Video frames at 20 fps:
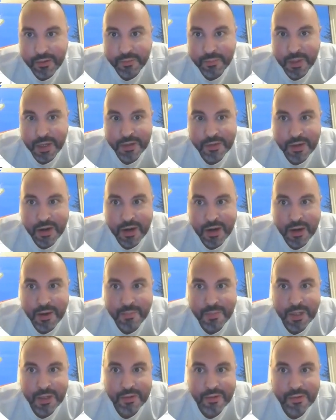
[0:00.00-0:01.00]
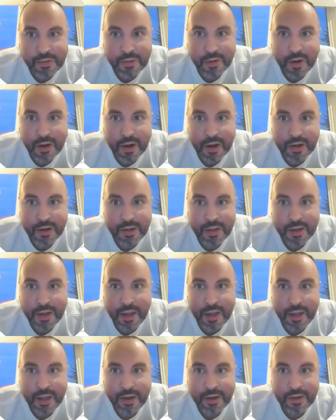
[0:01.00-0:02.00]
by Zierman, star it and
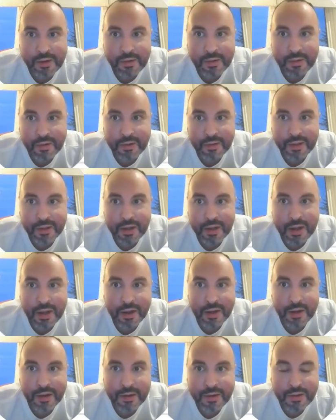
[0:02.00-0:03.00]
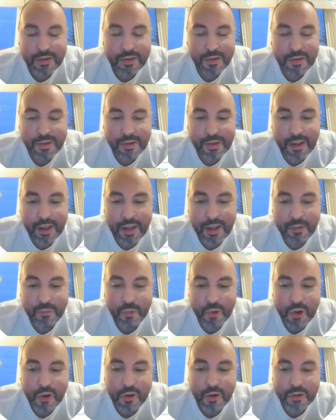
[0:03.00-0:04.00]
add it, click on it. And
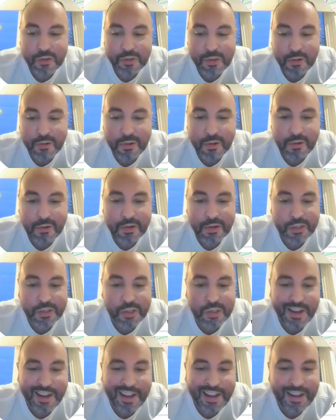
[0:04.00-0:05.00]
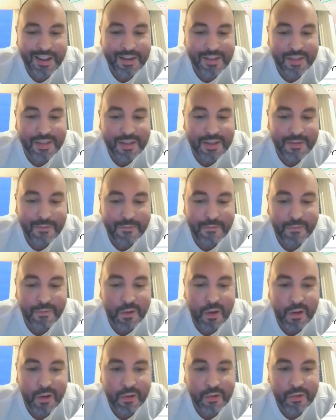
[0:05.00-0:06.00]
we're also going to add the
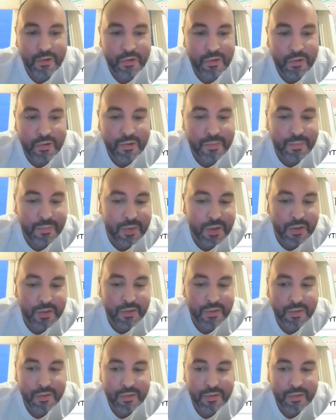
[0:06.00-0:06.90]
volume